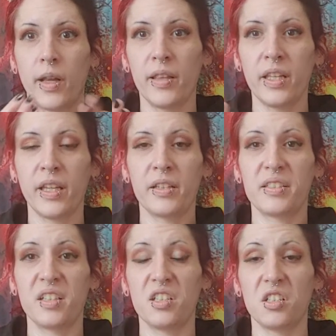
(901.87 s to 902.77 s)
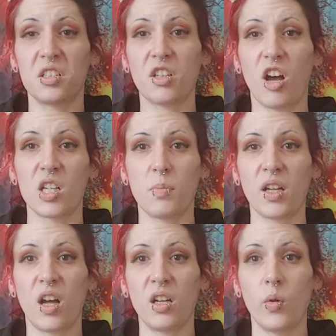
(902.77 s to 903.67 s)
The indecision is caused
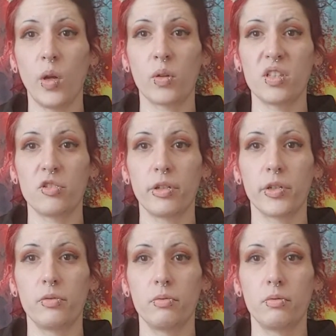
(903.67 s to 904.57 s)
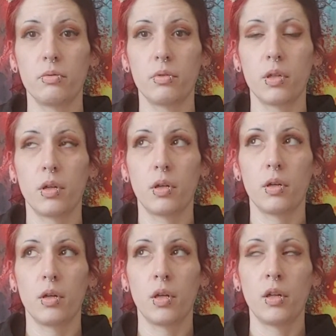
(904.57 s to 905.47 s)
by not knowing what's true.
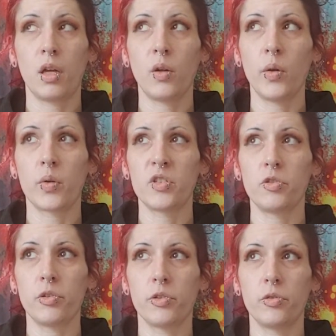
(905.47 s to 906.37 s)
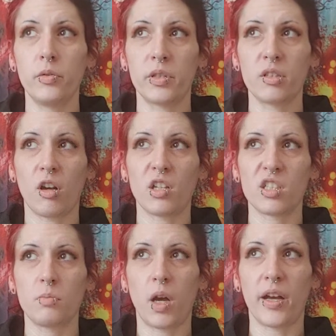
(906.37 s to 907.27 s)
Not knowing what's true is
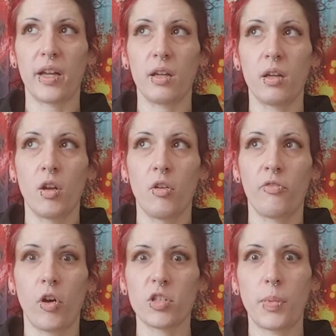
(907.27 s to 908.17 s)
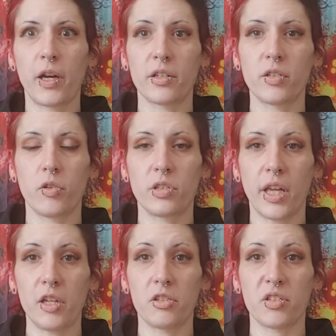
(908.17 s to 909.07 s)
caused by false parent
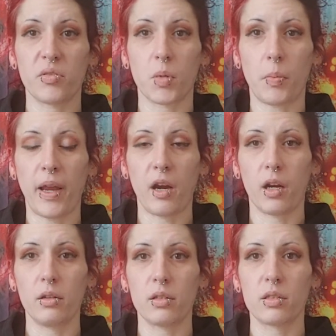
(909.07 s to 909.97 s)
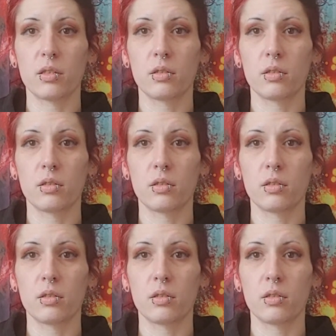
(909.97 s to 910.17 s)
associations from your parents.